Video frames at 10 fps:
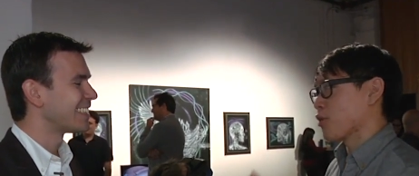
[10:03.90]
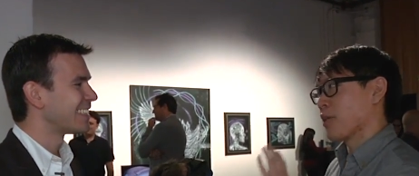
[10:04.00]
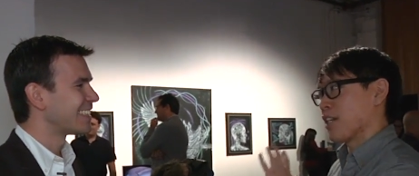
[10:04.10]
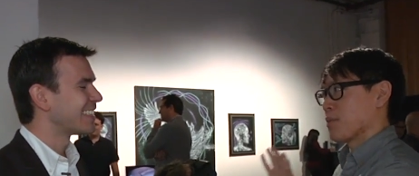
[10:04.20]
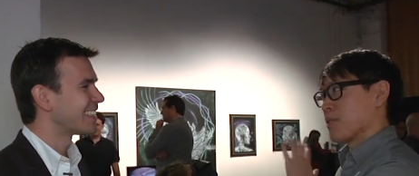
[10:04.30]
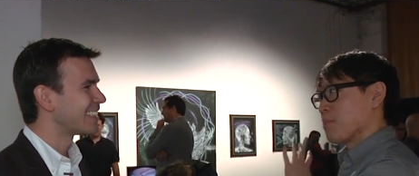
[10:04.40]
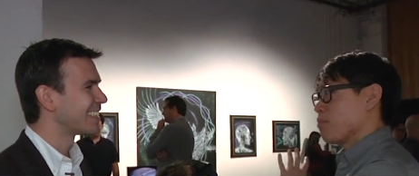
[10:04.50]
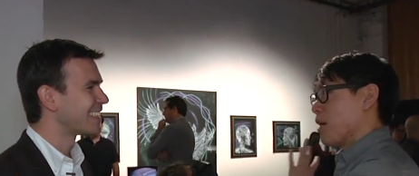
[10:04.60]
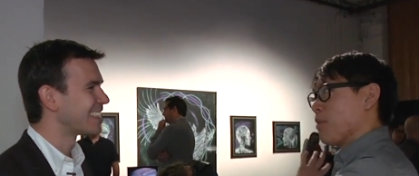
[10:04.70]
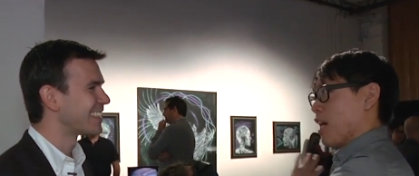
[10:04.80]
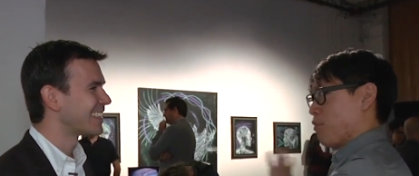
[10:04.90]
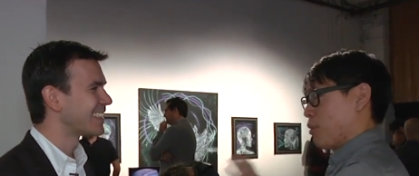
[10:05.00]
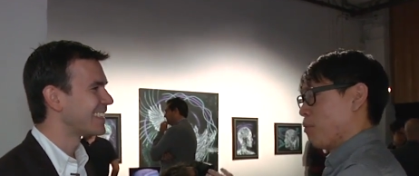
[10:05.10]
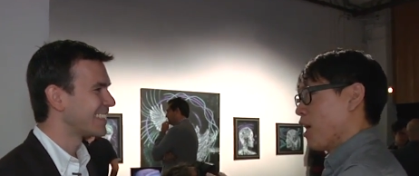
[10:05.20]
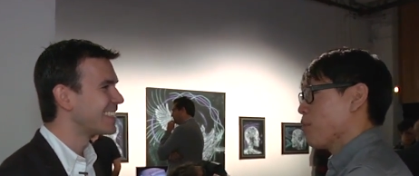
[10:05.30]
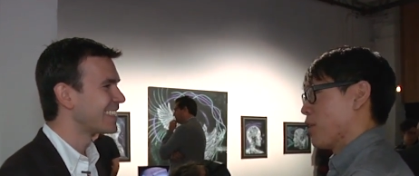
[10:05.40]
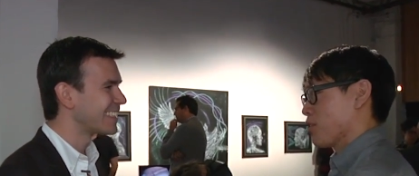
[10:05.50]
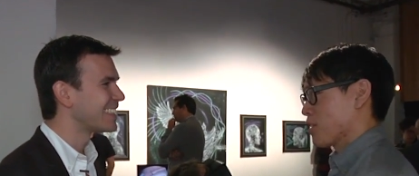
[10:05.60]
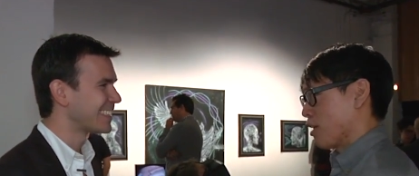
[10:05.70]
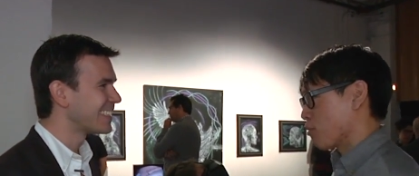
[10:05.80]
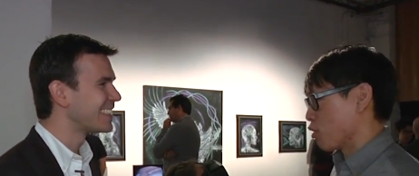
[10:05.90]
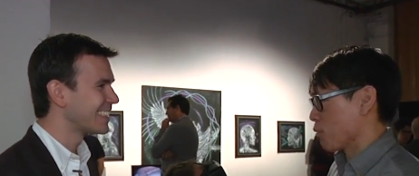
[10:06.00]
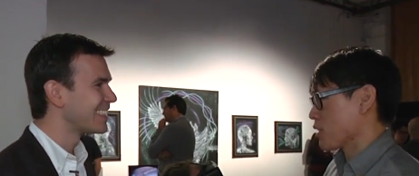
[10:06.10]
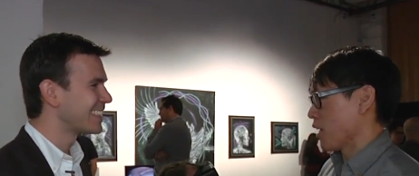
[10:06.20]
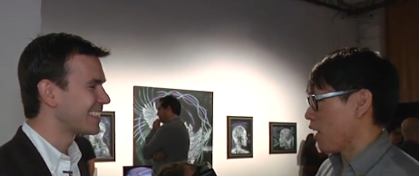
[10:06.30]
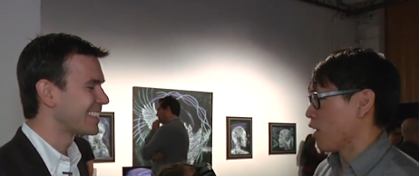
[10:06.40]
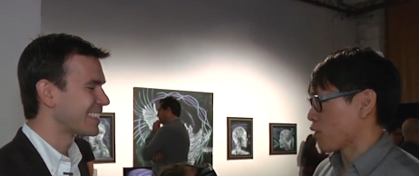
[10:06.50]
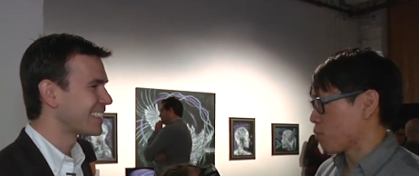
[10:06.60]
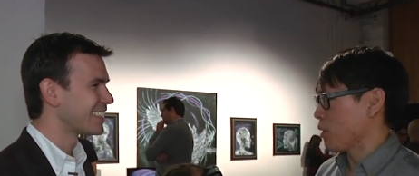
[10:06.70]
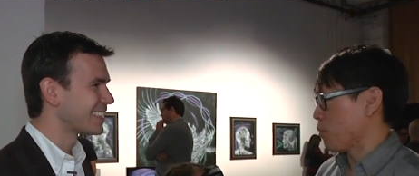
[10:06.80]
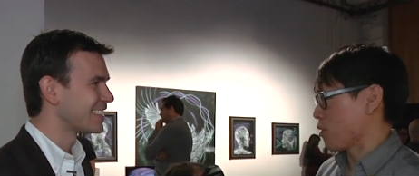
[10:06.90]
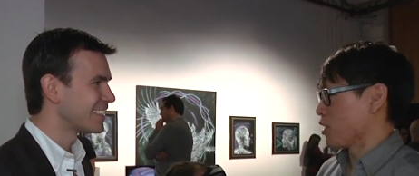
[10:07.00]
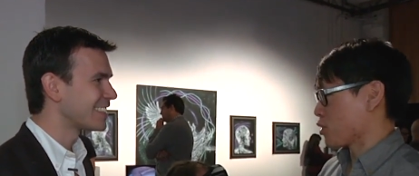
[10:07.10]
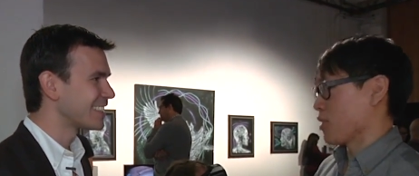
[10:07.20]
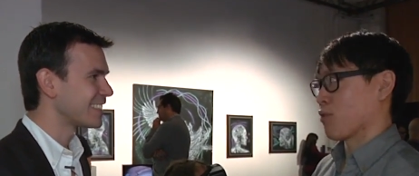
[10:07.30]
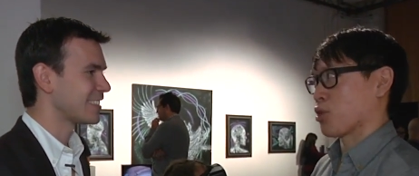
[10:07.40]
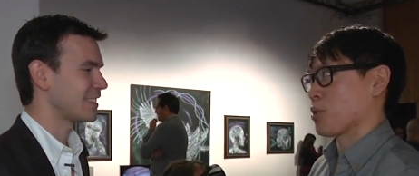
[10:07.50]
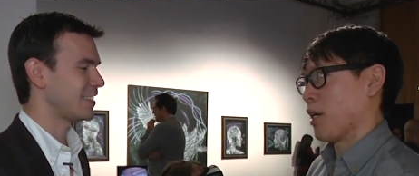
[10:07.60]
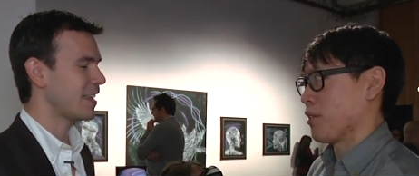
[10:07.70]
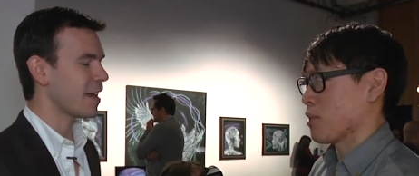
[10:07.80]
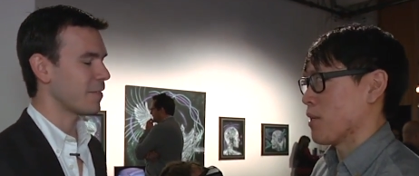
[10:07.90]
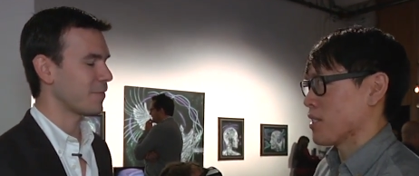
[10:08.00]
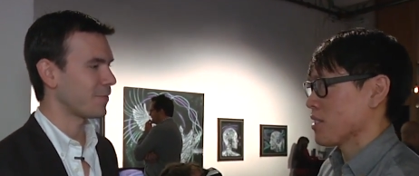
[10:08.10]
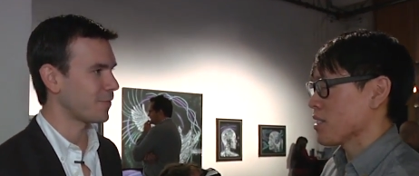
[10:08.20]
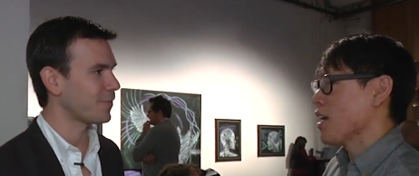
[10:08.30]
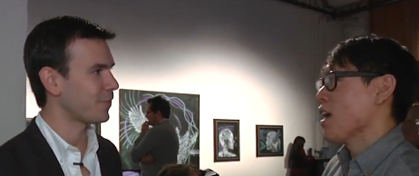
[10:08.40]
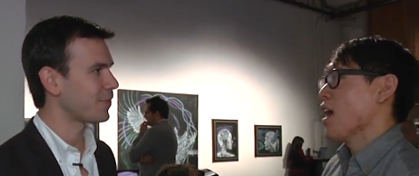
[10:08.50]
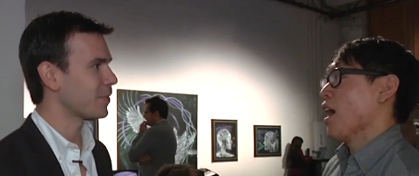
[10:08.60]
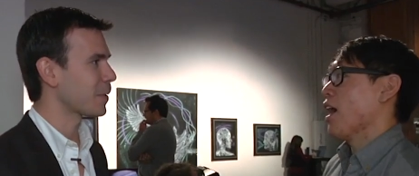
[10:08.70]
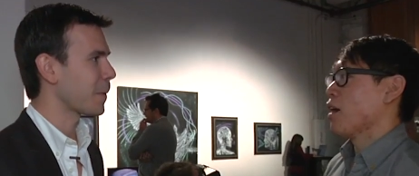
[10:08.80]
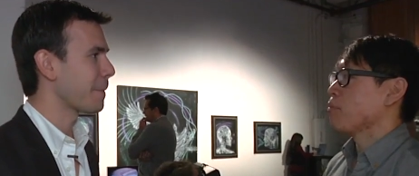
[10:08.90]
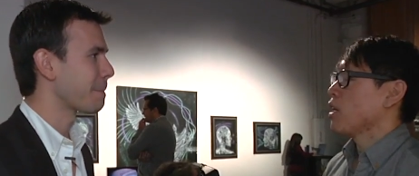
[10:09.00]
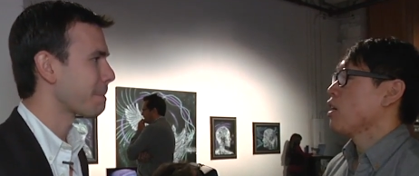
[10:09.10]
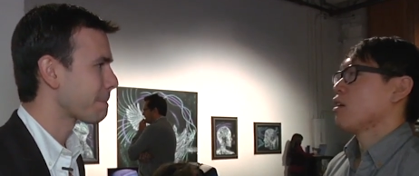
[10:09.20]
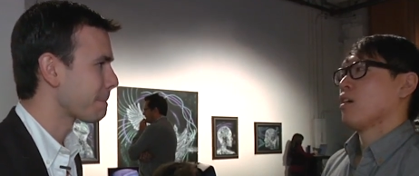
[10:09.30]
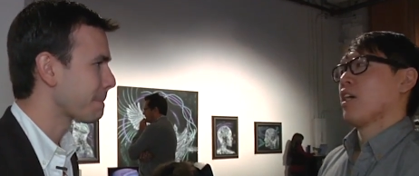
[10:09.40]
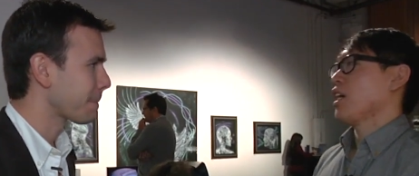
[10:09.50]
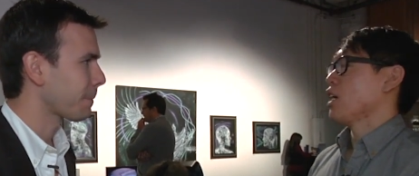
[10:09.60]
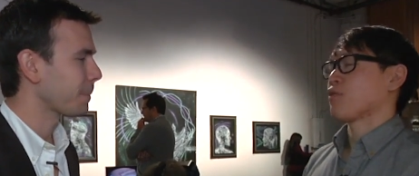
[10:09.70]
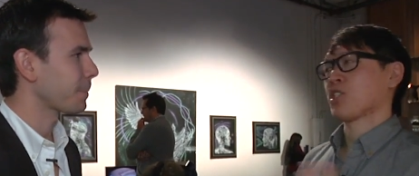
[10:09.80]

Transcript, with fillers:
Speaker 1: Other announcements maybe haven't been made, but there's a lot of rumors that other people are interested in virtual reality yeah. spaces. Um, if